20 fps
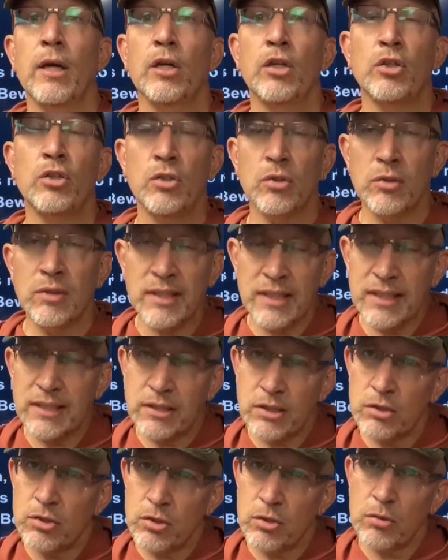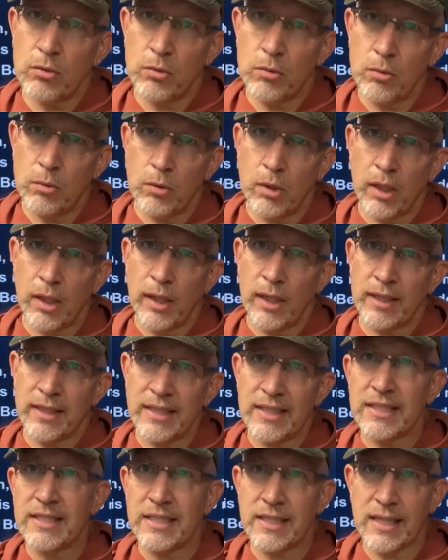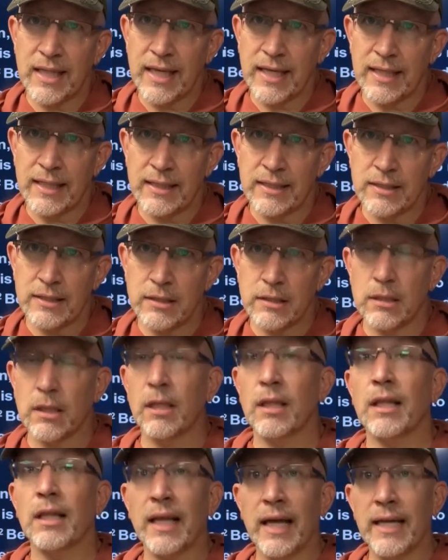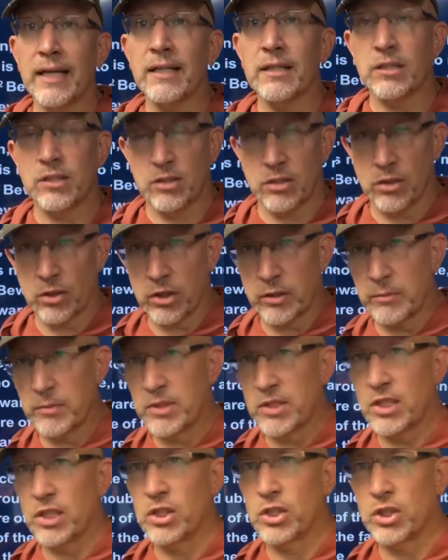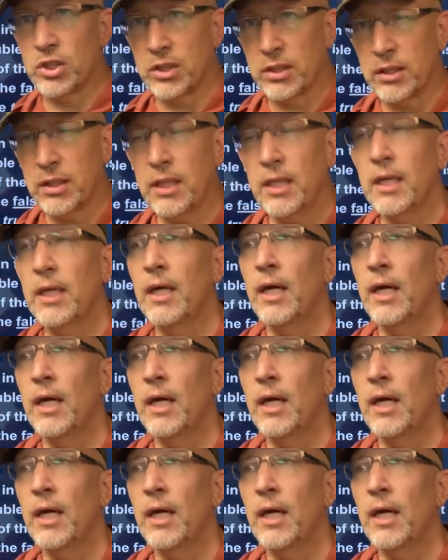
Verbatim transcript: you need to do uh, these things like circumcision,